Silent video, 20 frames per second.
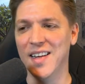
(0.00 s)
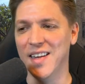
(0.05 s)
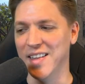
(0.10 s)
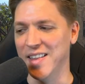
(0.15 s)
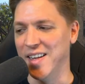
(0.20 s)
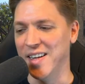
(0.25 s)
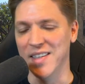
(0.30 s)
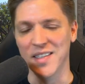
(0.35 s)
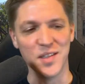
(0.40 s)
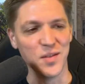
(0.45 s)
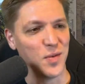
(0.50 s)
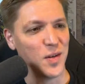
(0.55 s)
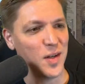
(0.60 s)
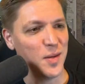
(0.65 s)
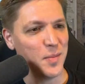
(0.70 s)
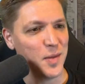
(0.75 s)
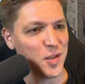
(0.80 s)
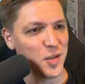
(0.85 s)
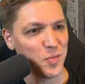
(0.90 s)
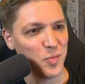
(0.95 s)
That is very
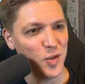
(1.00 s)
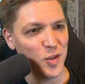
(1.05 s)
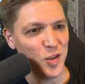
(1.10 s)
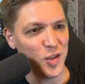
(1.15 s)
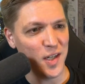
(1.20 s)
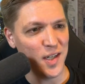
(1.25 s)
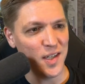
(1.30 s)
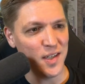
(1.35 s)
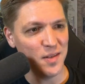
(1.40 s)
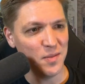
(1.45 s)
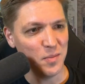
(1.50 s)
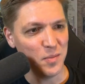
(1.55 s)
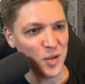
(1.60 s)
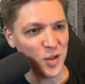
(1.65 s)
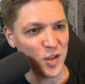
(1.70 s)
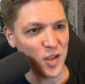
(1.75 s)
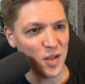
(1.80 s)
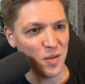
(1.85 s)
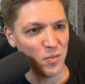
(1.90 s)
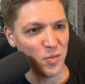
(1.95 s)
much appreciated.
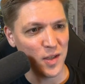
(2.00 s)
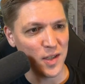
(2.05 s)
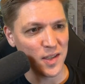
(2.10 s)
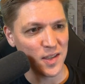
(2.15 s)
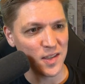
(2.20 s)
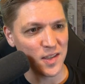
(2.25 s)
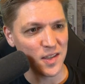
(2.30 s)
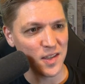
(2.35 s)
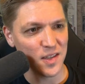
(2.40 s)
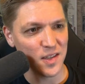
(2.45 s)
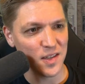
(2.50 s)
Michelle Briggs